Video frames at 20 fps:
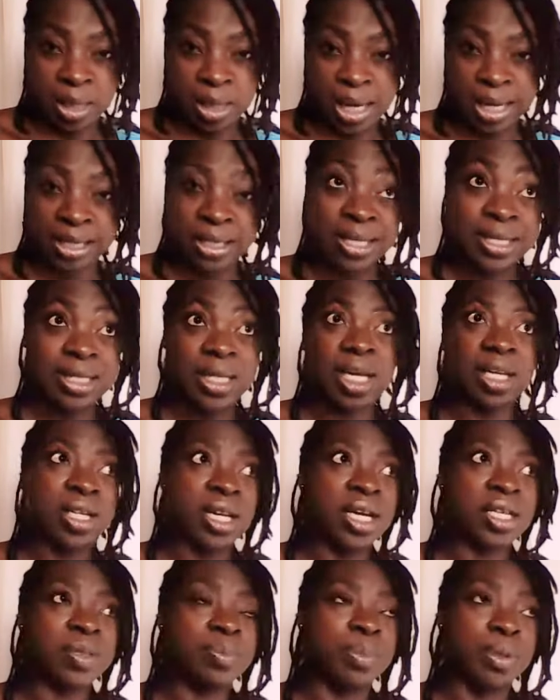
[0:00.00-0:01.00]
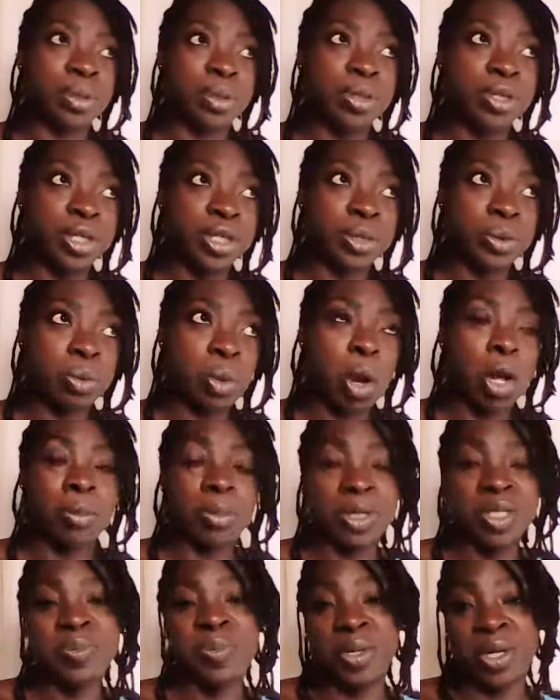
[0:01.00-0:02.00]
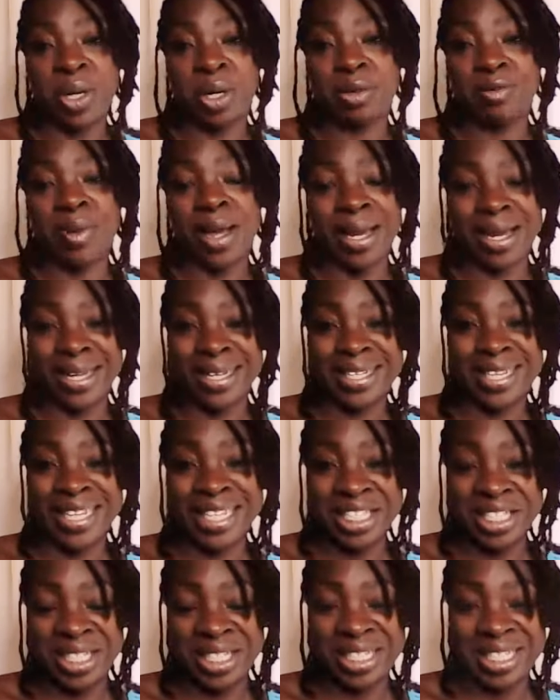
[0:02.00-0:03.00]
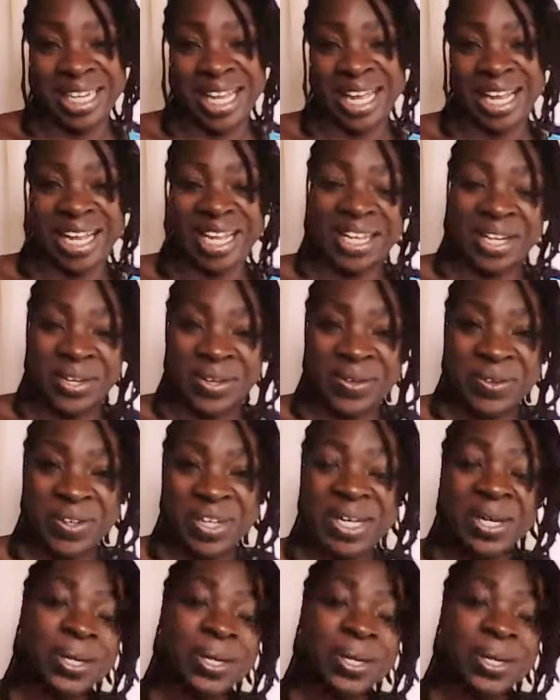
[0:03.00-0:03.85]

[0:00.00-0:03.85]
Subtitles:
Like the sun has burned you almost beyond recognition. Like, you know,